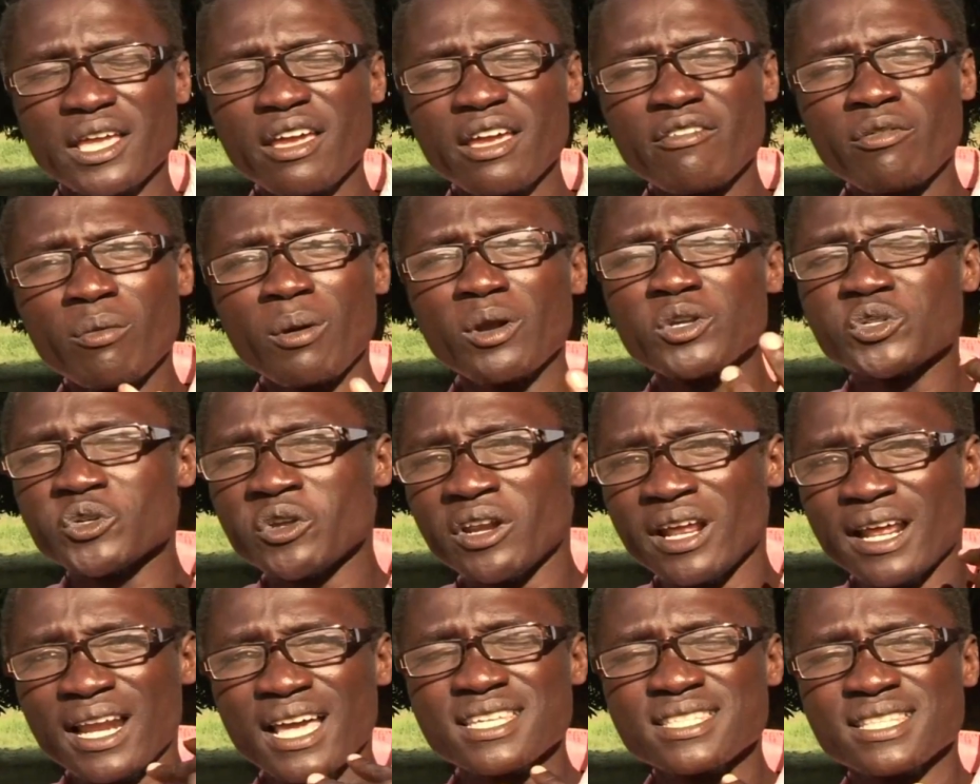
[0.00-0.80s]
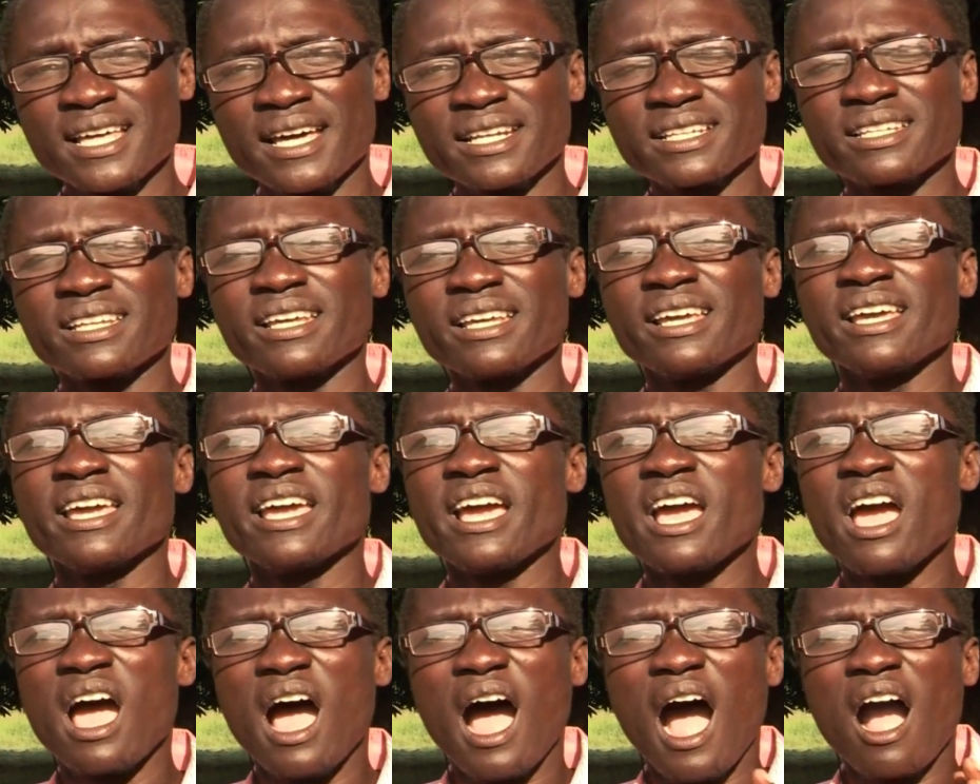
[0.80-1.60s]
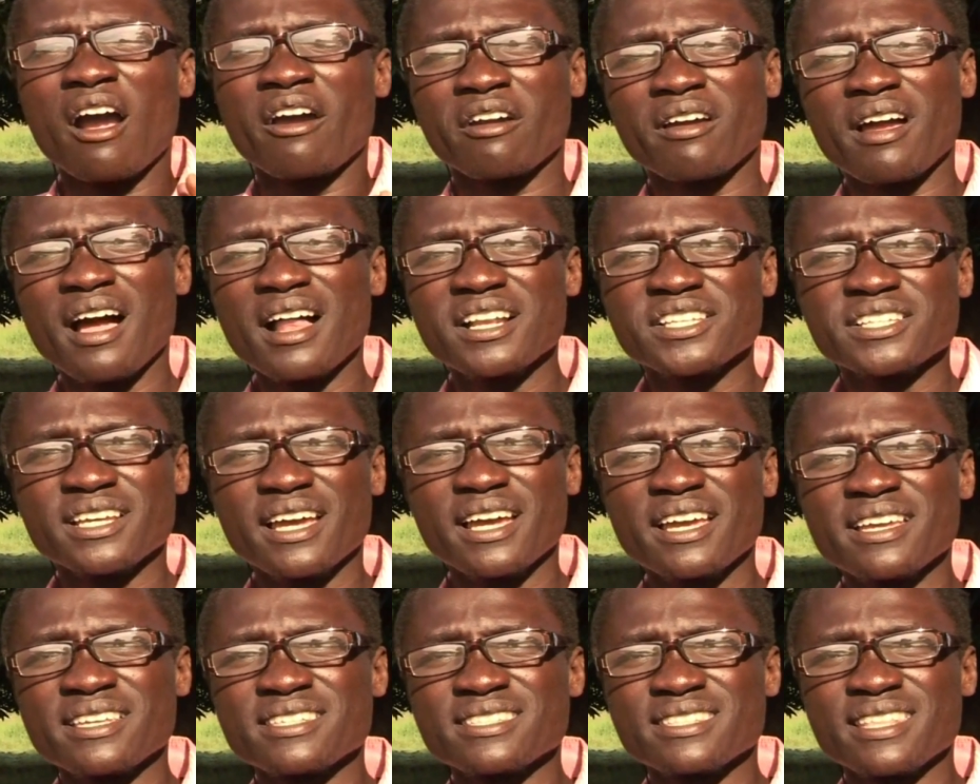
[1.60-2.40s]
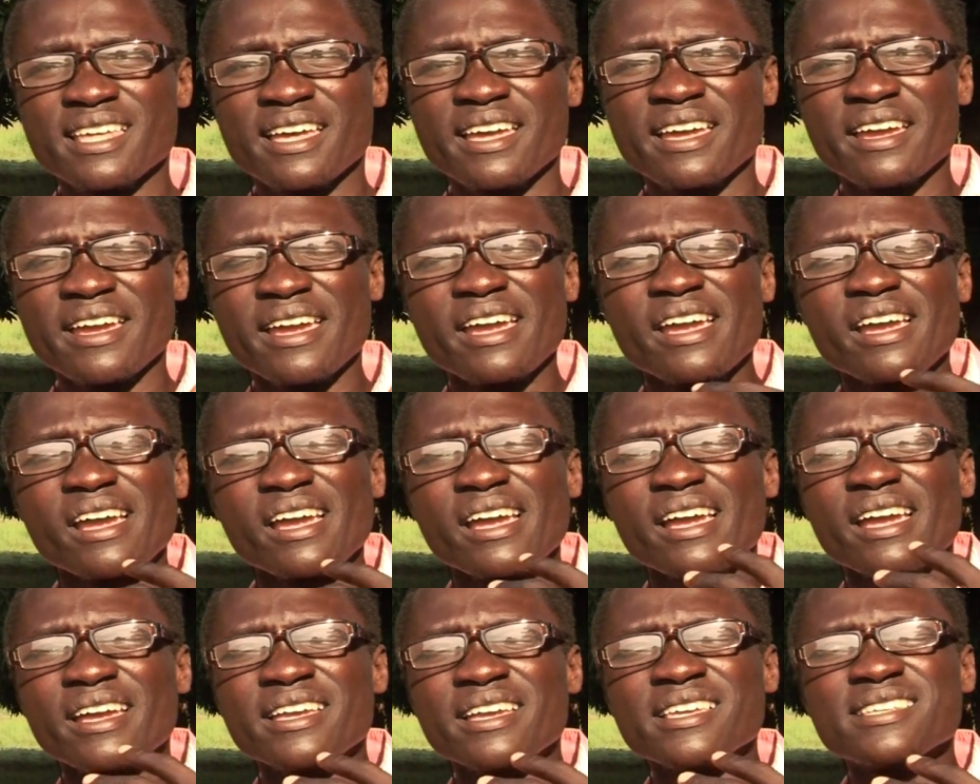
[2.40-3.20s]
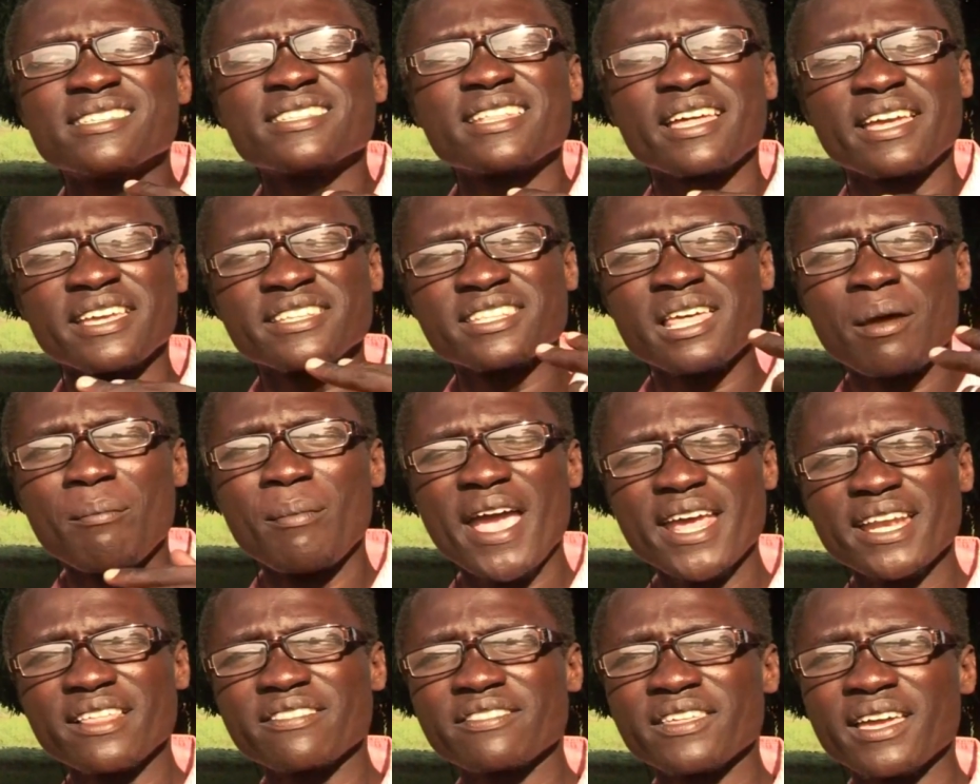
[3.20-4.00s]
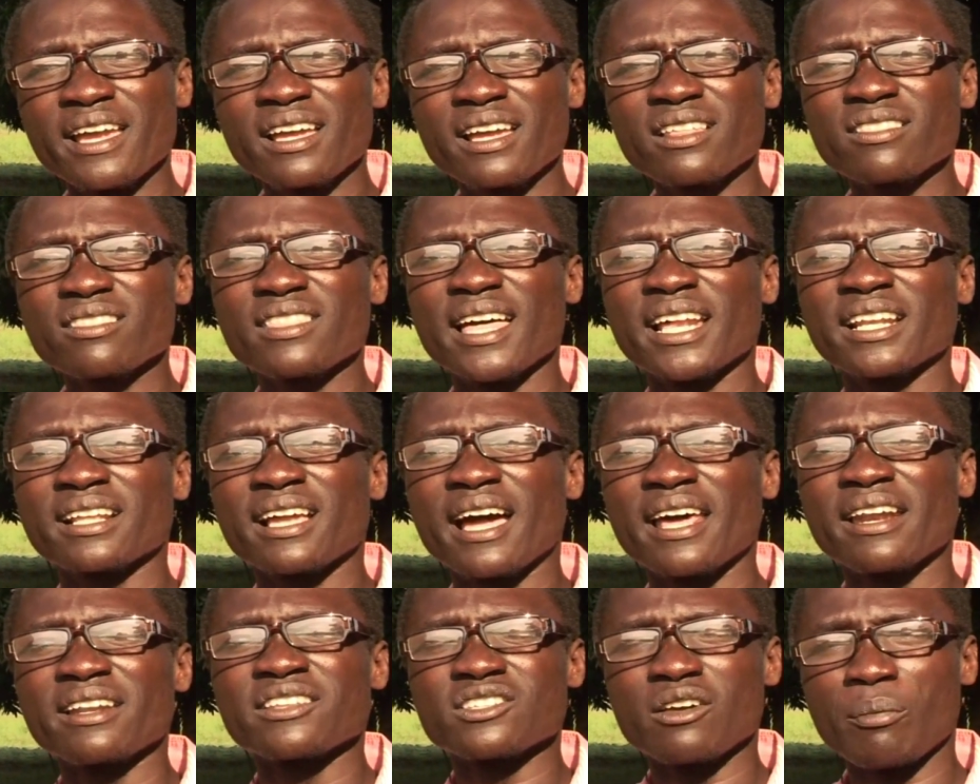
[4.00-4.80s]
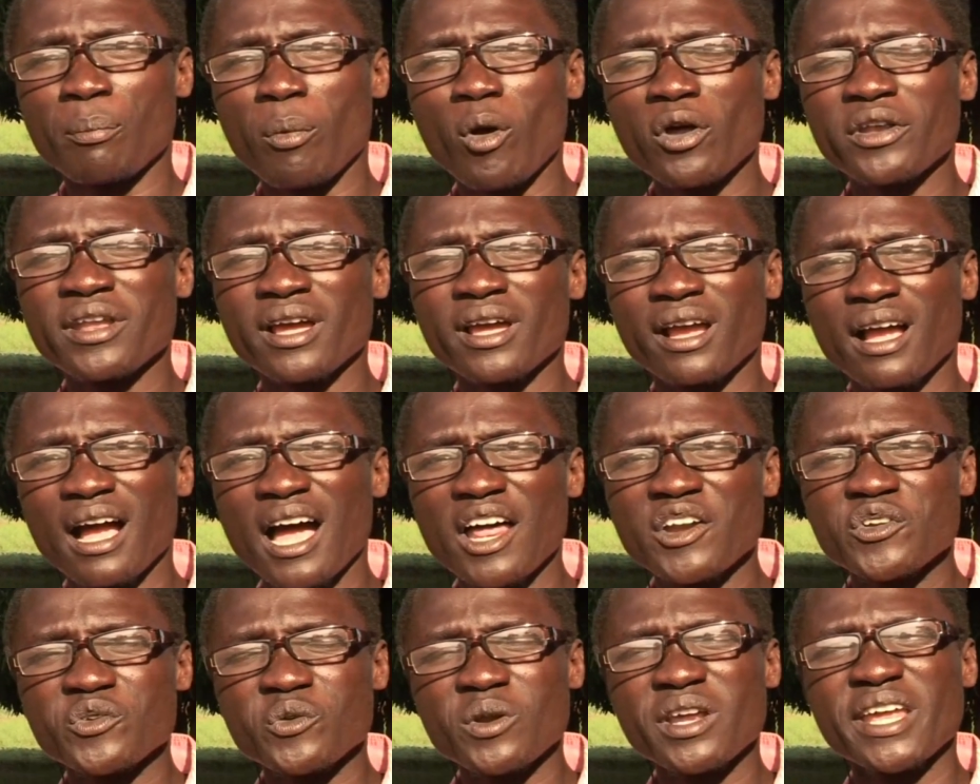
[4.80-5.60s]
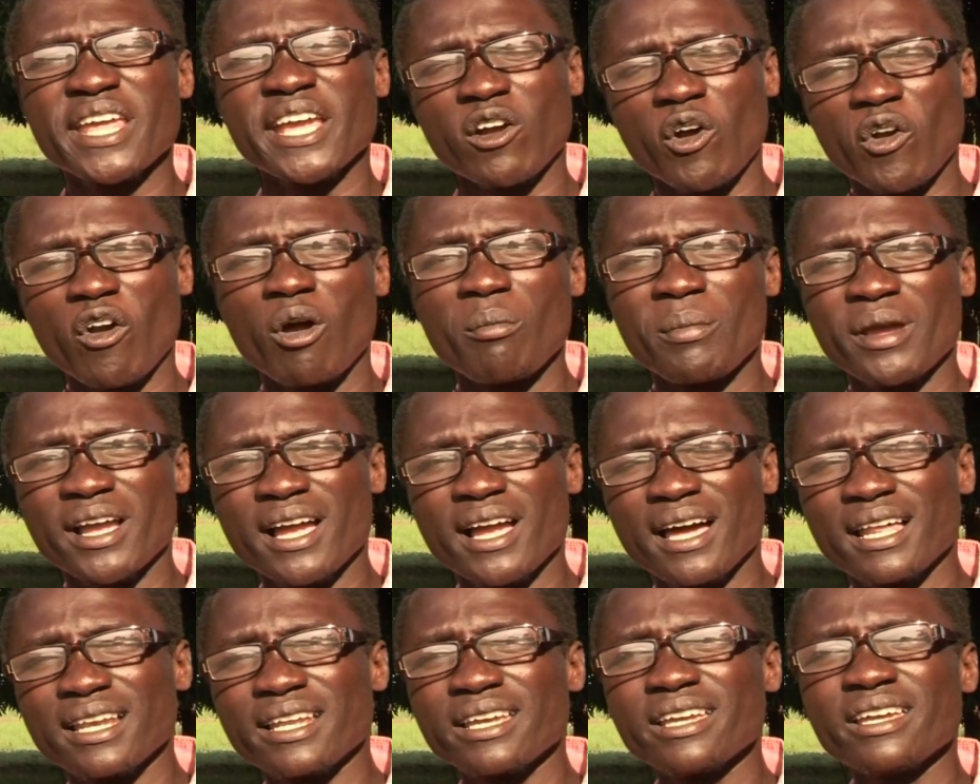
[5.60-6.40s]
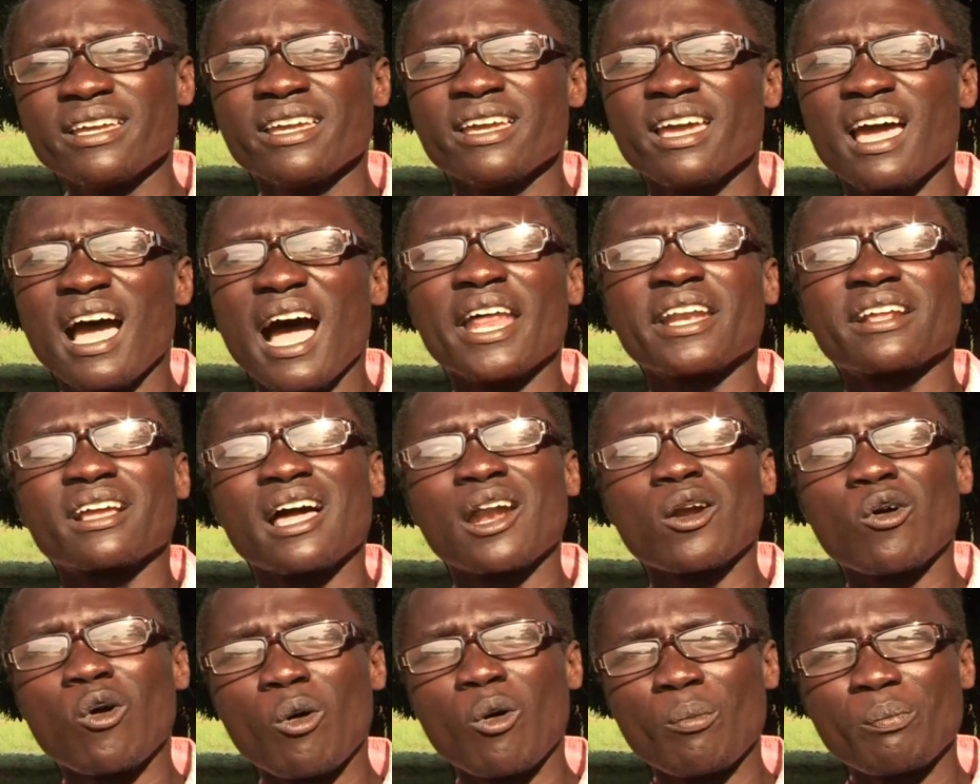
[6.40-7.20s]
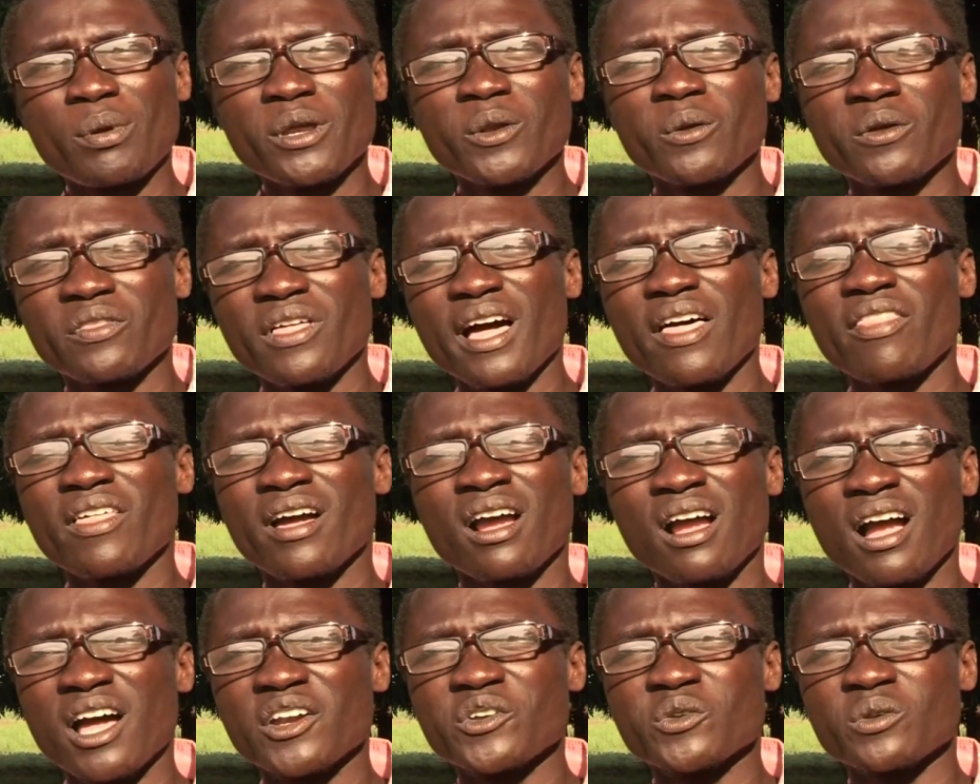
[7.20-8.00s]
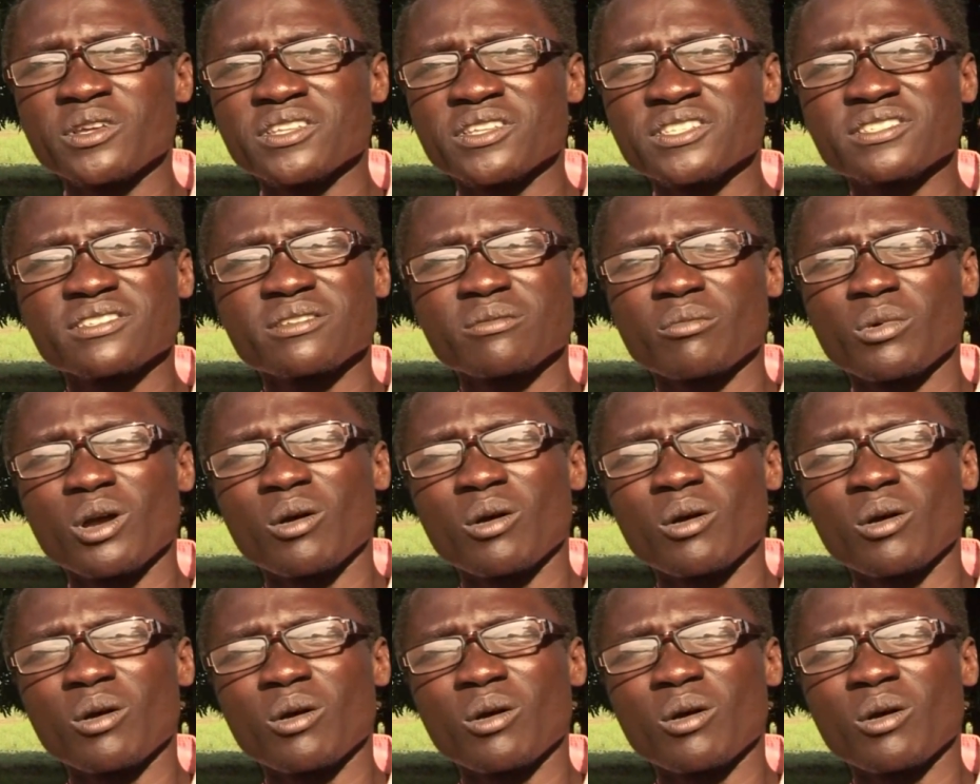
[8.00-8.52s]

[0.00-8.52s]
Everybody should realize that agriculture is the main thing that can support the country economically and can compete with other countries,